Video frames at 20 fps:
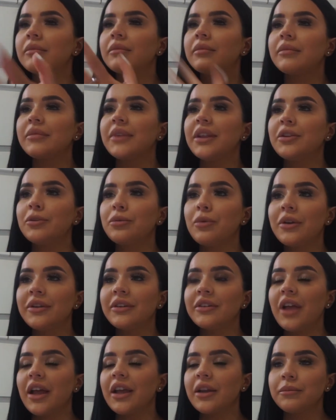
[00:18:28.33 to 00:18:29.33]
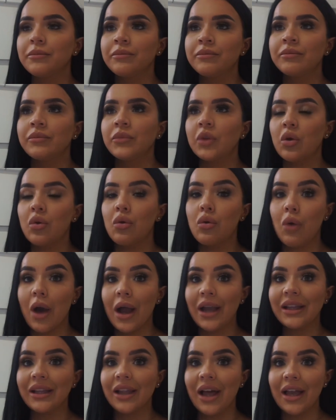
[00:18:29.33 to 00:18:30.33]
this one's like
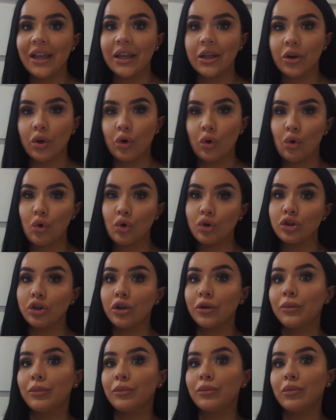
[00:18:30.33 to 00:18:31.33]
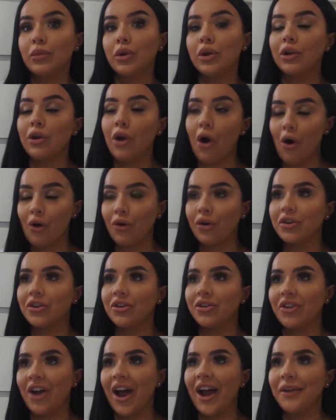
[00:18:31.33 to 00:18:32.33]
quite like autumn
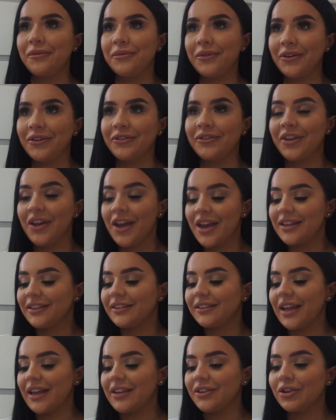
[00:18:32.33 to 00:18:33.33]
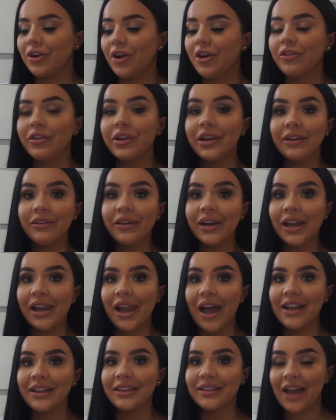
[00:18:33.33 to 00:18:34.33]
logs type of scent, so I really, really
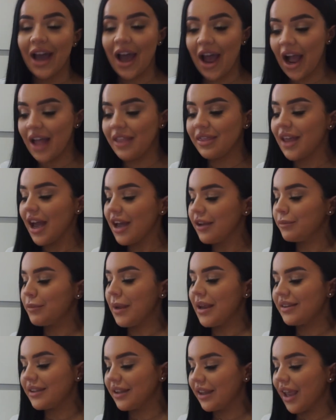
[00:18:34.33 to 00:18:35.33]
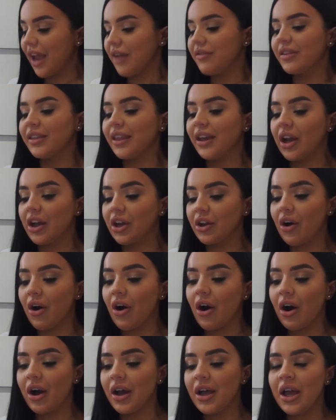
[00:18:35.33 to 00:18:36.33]
like that. And that's basically everything I
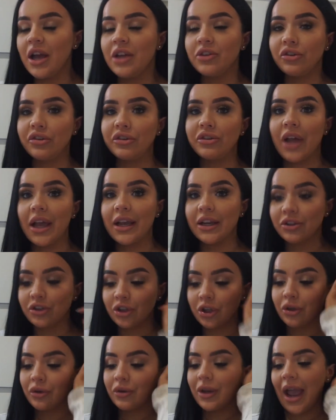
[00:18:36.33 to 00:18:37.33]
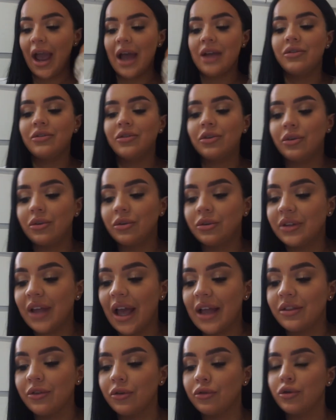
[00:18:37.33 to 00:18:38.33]
got, just like two candles
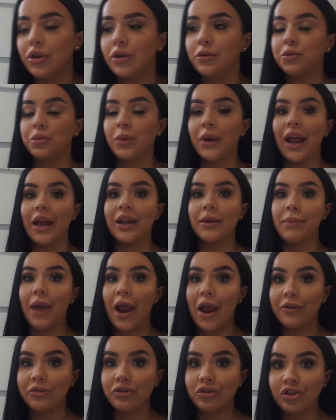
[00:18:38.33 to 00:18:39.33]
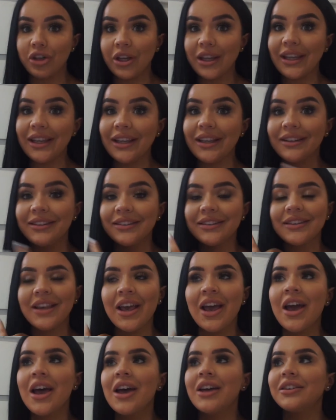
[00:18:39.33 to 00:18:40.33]
and the room spray and a pair of jeans.
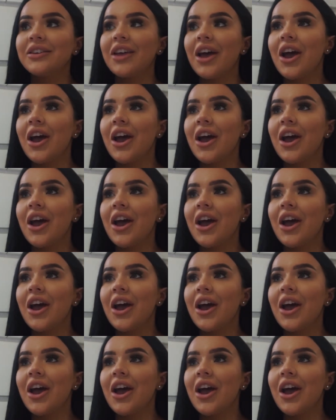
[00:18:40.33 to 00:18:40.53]
So